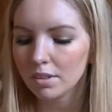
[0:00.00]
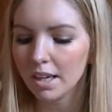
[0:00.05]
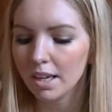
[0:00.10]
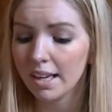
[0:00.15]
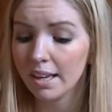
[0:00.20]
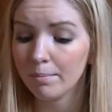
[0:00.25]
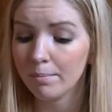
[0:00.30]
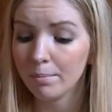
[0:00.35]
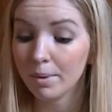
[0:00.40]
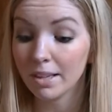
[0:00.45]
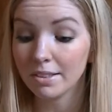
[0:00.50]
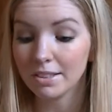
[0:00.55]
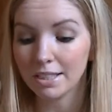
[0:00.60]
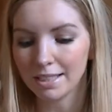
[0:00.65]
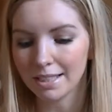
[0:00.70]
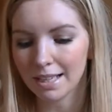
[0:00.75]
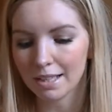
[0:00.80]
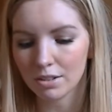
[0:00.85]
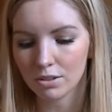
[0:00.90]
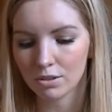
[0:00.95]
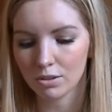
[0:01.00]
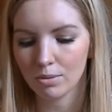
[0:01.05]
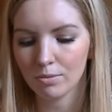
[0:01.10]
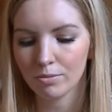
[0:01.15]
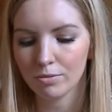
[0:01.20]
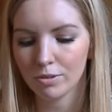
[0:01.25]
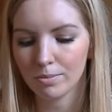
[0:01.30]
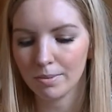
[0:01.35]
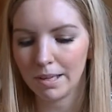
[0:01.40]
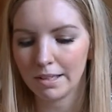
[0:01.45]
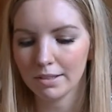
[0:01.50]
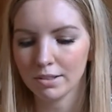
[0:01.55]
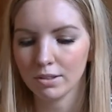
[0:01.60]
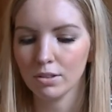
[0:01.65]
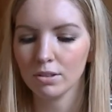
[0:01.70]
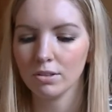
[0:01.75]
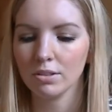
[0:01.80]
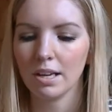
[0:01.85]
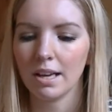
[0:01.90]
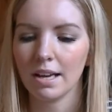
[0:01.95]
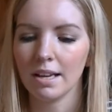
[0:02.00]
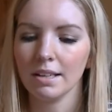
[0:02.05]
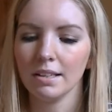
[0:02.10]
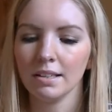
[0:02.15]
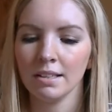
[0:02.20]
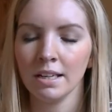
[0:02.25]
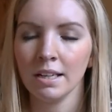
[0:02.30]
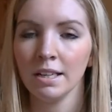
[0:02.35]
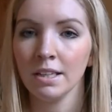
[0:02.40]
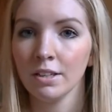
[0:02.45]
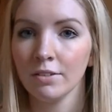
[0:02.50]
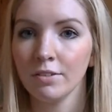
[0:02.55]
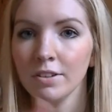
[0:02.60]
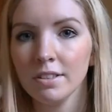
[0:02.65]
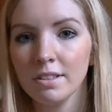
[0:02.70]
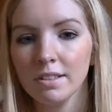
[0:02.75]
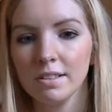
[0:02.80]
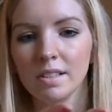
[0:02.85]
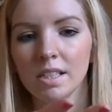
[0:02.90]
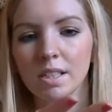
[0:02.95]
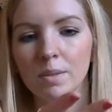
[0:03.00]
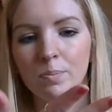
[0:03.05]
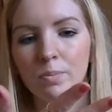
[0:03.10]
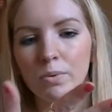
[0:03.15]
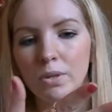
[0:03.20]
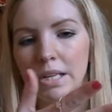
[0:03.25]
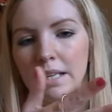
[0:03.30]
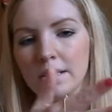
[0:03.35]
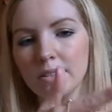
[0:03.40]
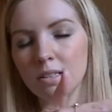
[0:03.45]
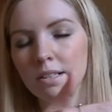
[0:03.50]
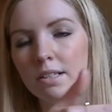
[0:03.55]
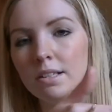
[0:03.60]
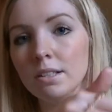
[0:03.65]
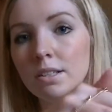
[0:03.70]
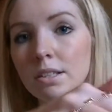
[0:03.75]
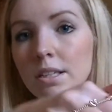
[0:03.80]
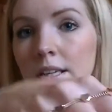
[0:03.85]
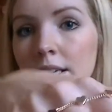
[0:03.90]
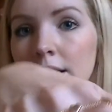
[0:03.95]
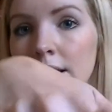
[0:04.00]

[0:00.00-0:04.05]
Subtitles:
But I did get some from ASOS, and first is this bracelet,